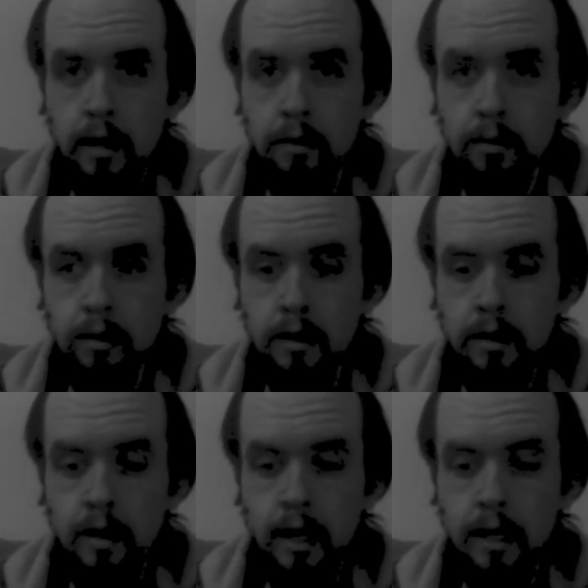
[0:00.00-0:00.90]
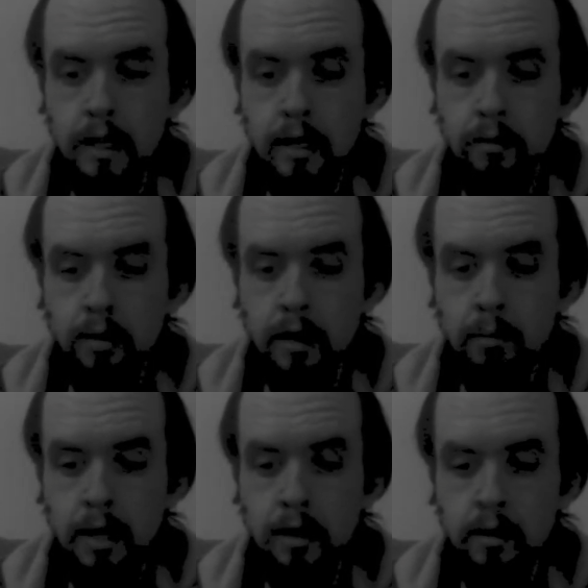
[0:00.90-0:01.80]
I really highly
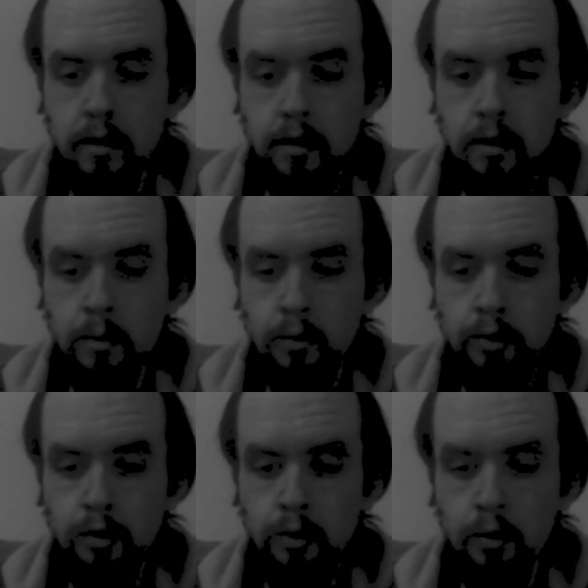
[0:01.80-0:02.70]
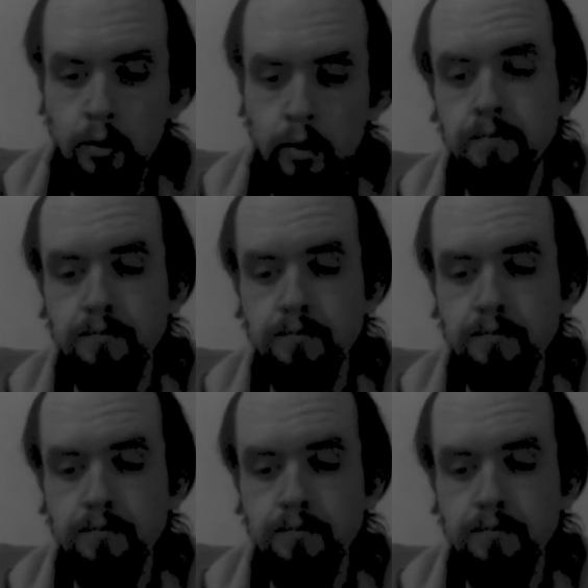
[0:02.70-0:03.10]
recommend you do.